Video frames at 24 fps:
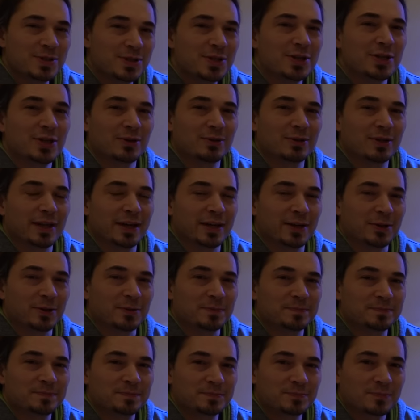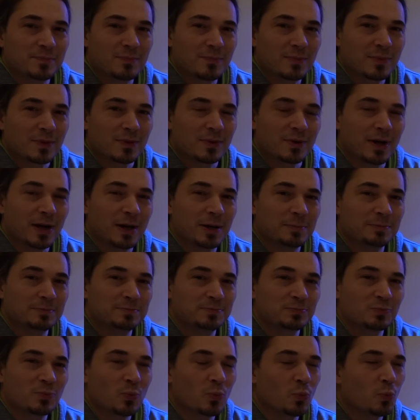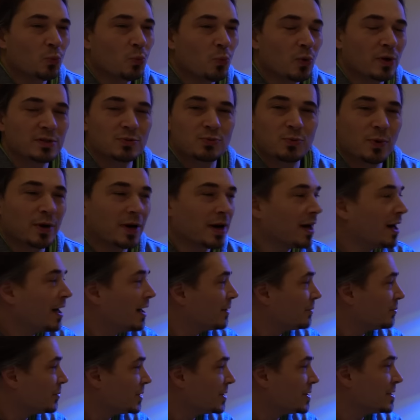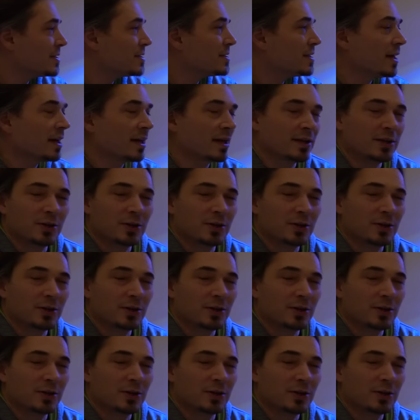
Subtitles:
a year later. What's went on with this tank?